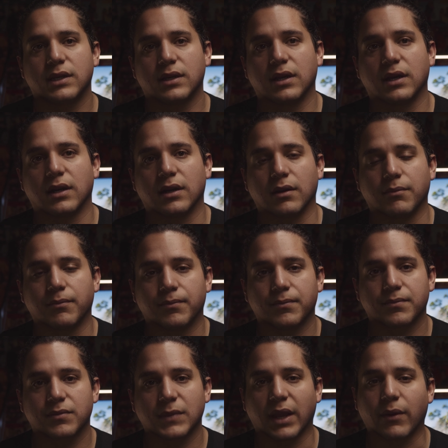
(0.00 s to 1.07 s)

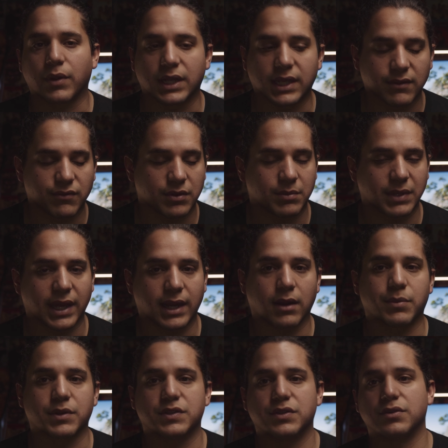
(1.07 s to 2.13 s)
I want to give them that
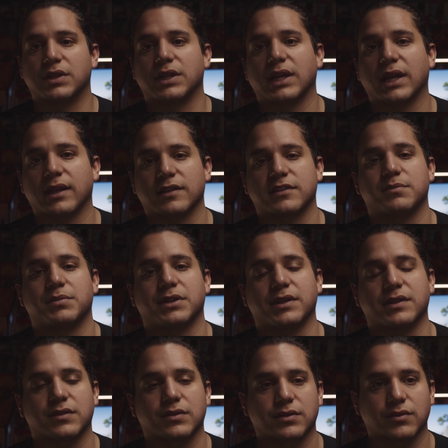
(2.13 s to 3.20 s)
opportunity and
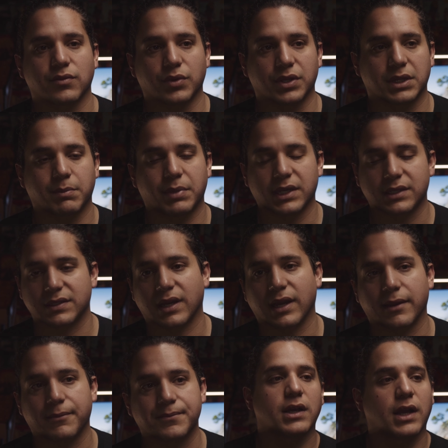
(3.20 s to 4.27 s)
experience with PicTime.